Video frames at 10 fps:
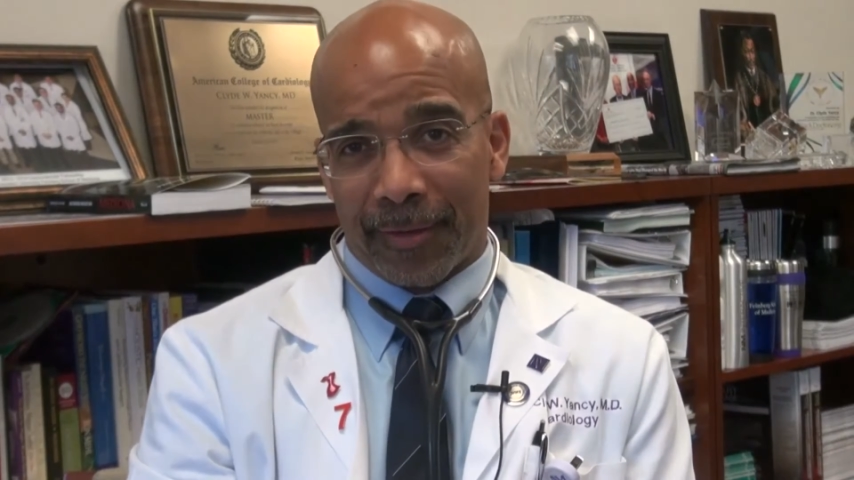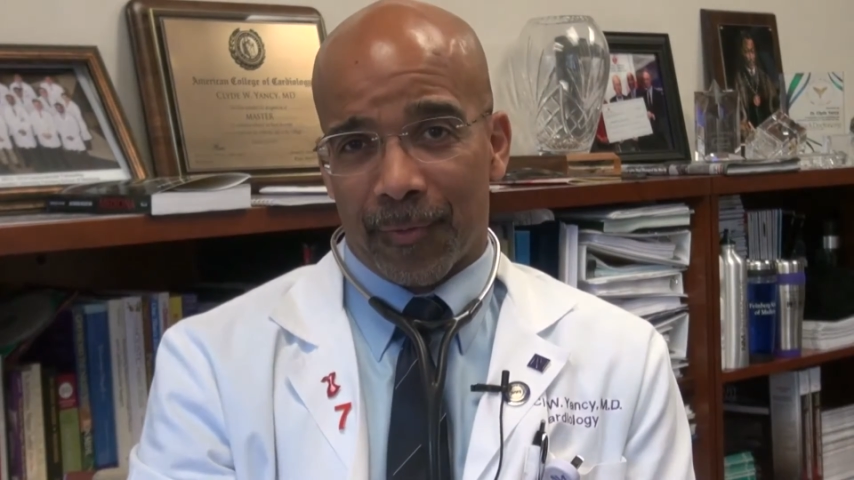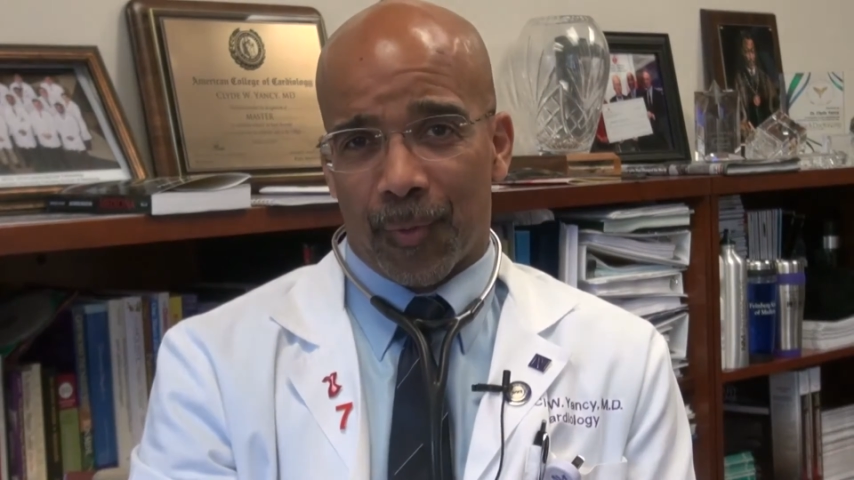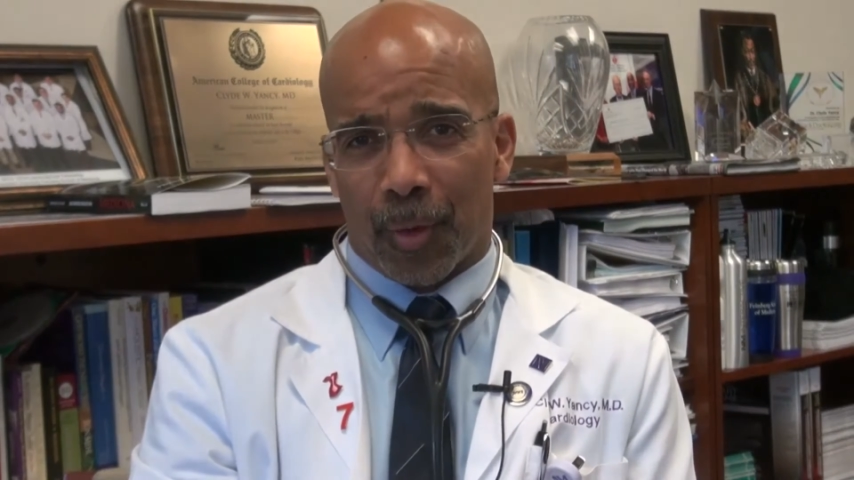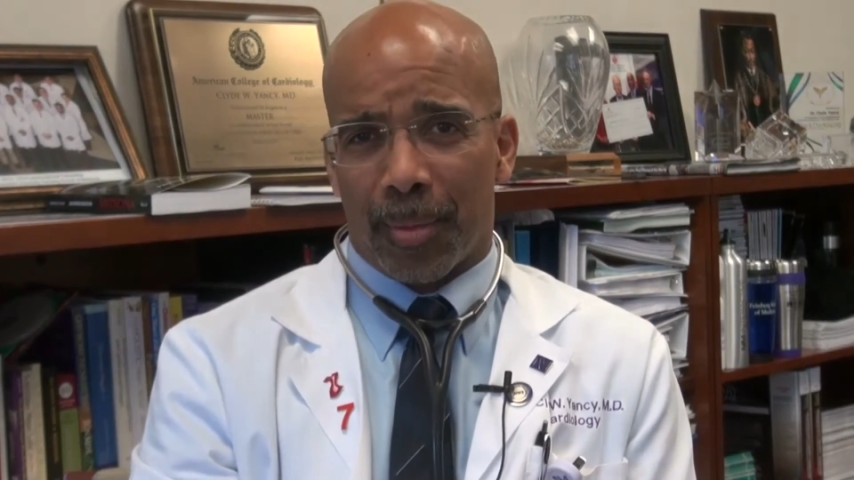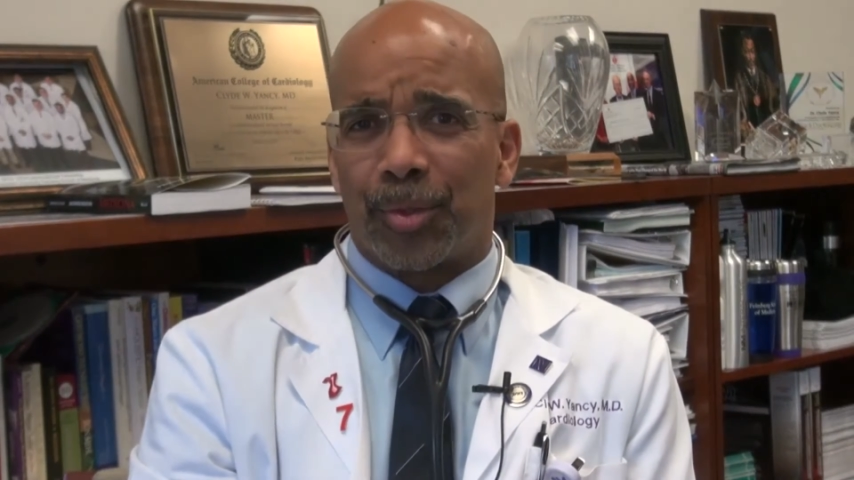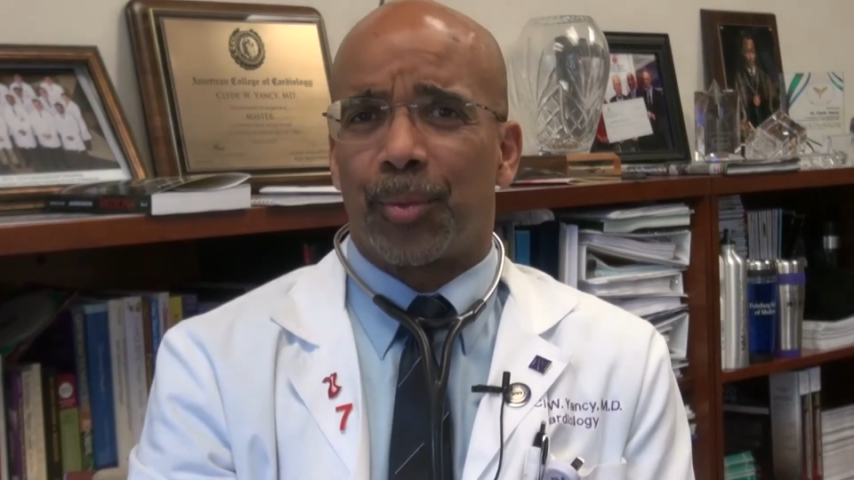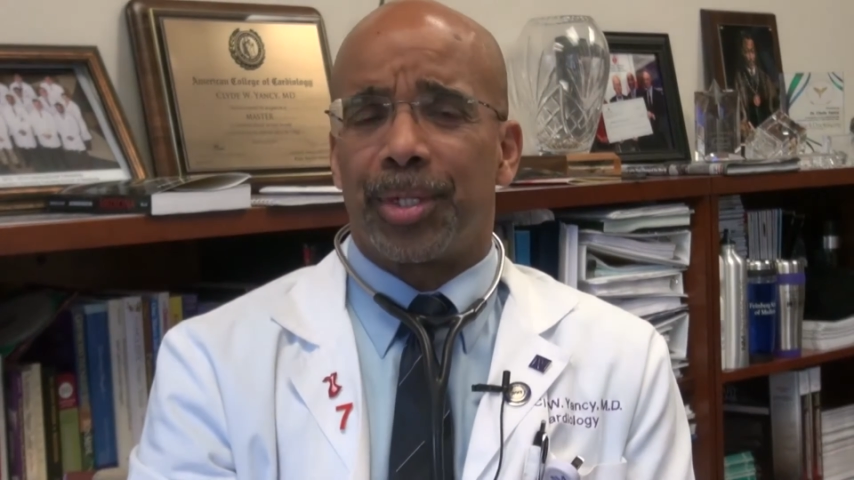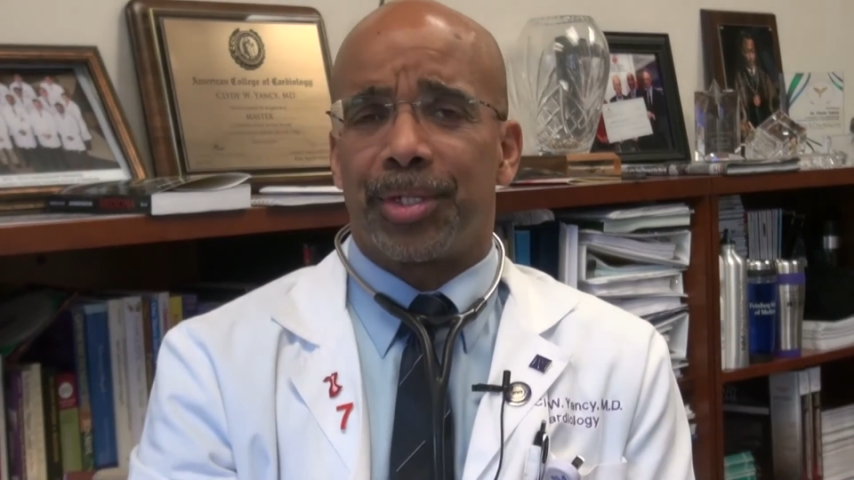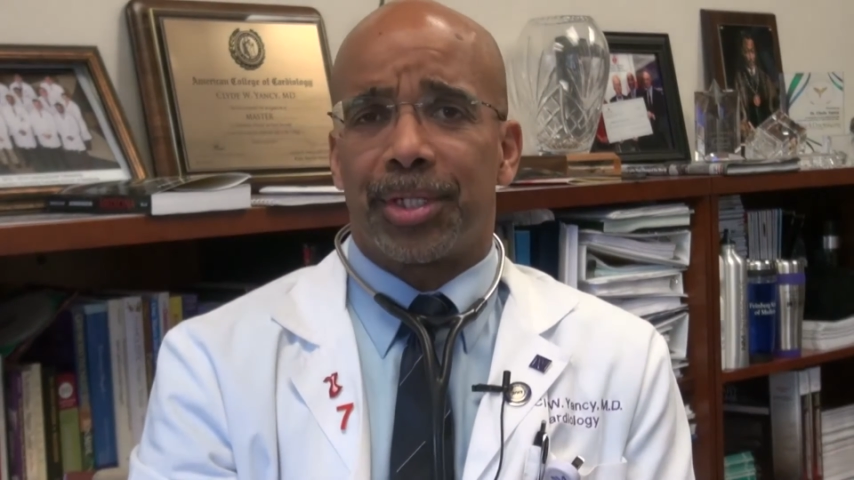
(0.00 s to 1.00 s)
for about
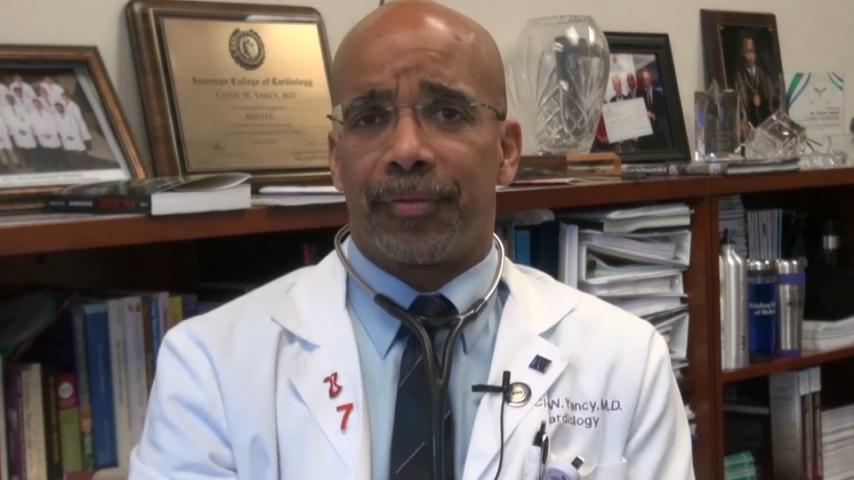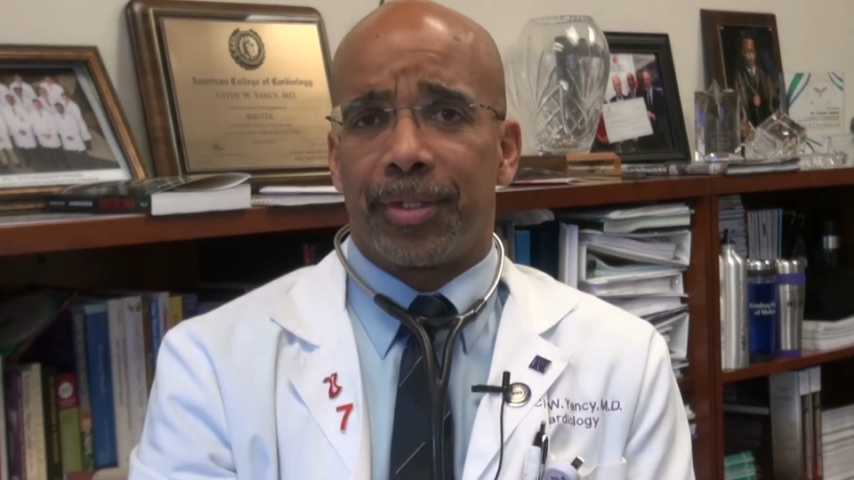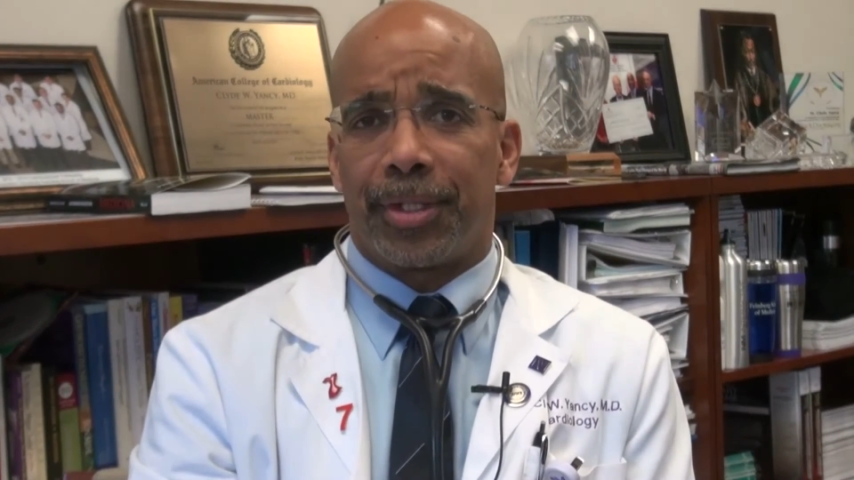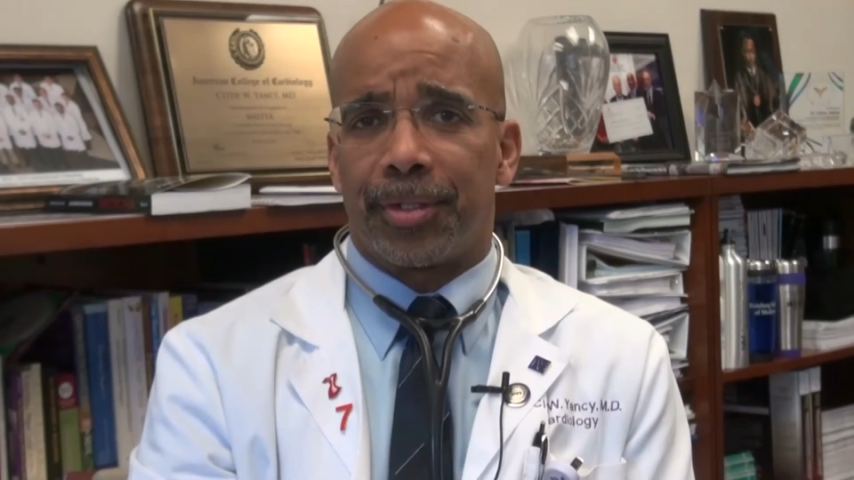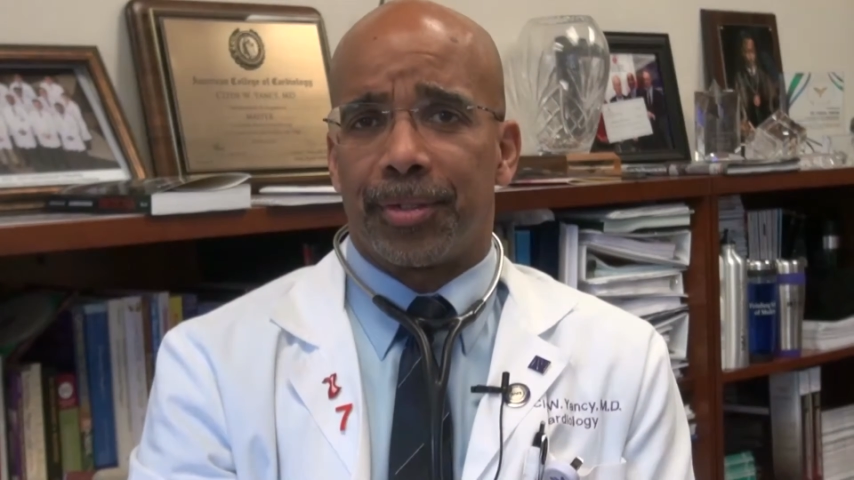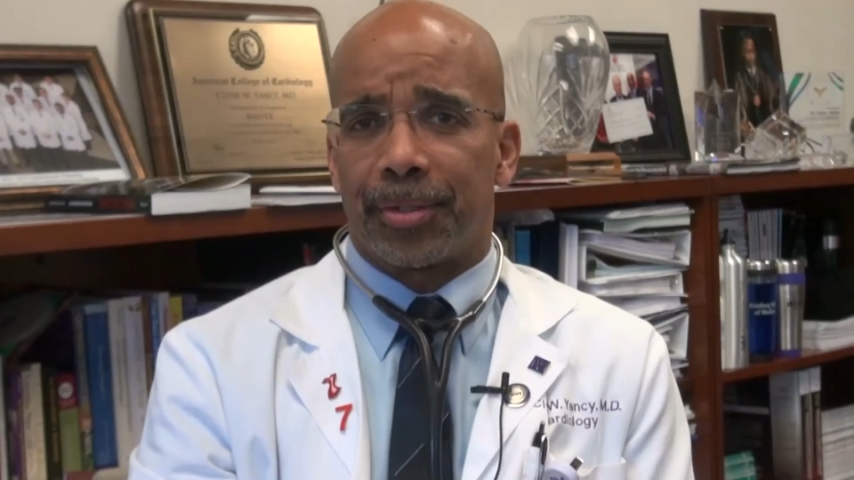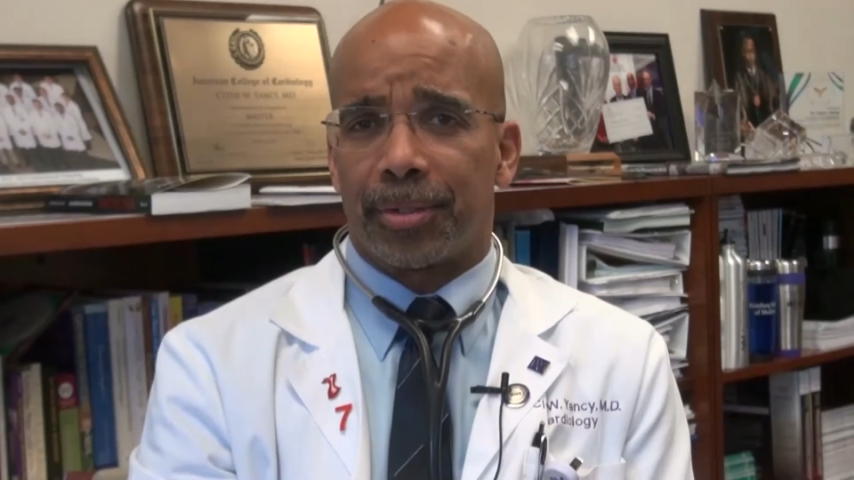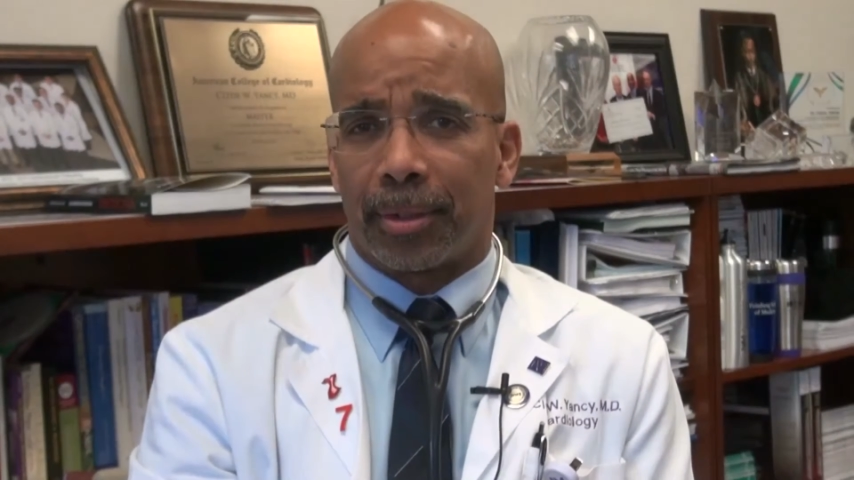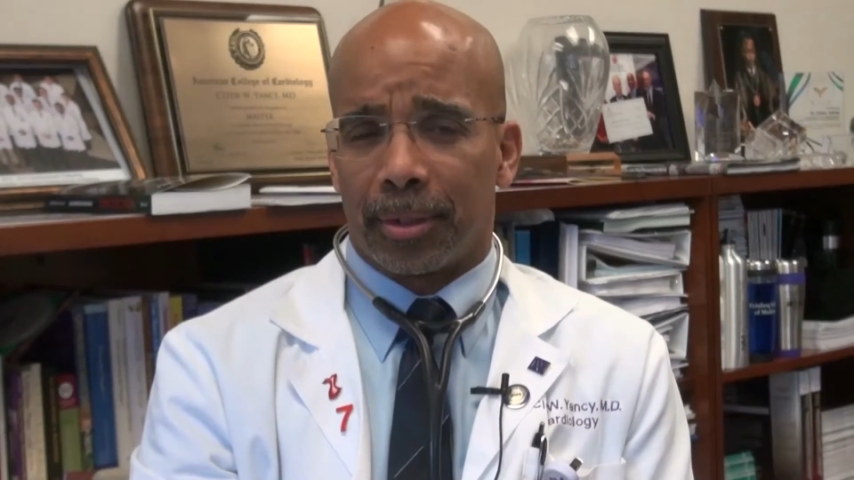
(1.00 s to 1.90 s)
27 years.